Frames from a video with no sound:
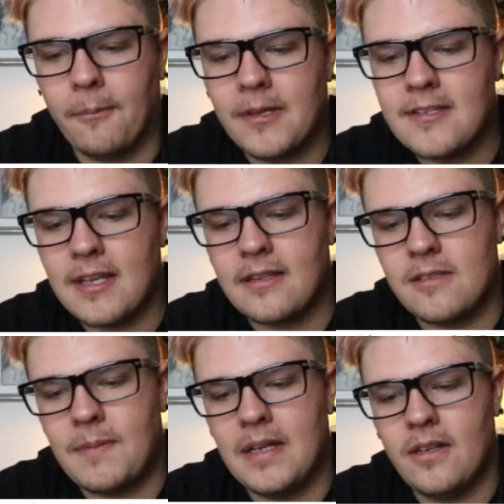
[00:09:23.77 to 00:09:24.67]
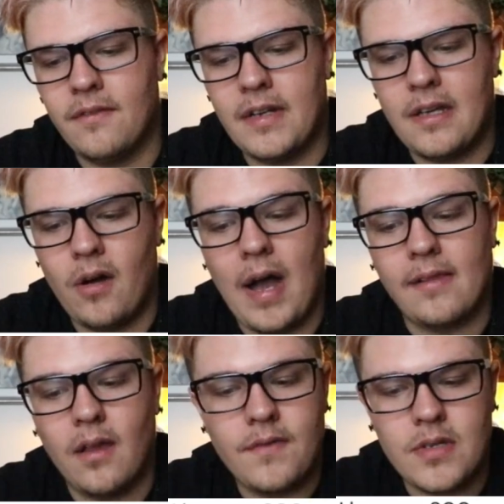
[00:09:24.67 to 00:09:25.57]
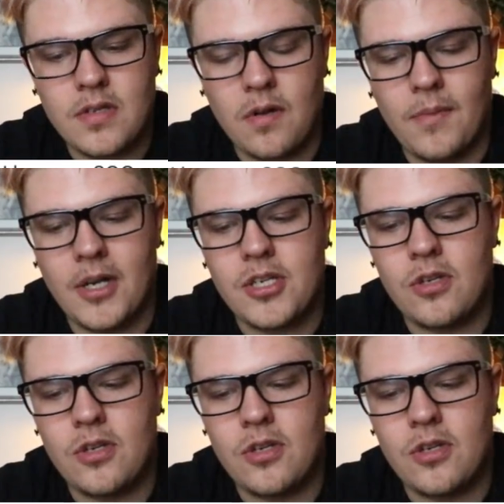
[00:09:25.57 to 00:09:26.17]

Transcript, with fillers: Please let this be in your video. I love you so much.